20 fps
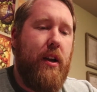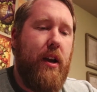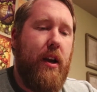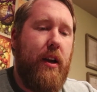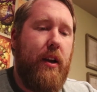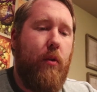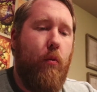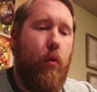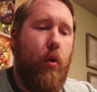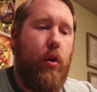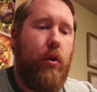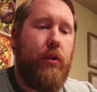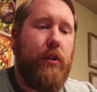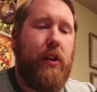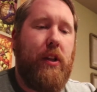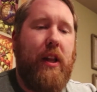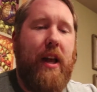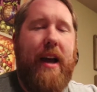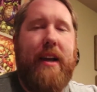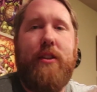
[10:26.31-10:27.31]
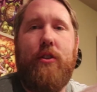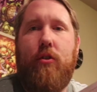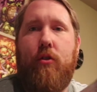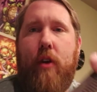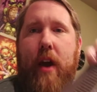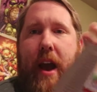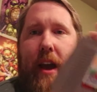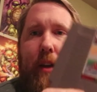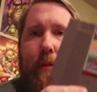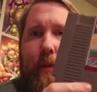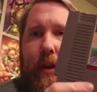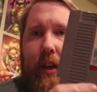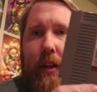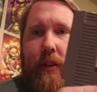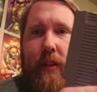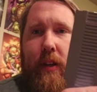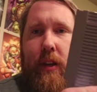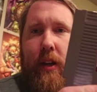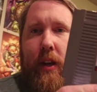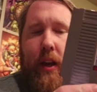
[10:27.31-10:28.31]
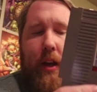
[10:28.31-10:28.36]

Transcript: Hunt World Class Track Meet,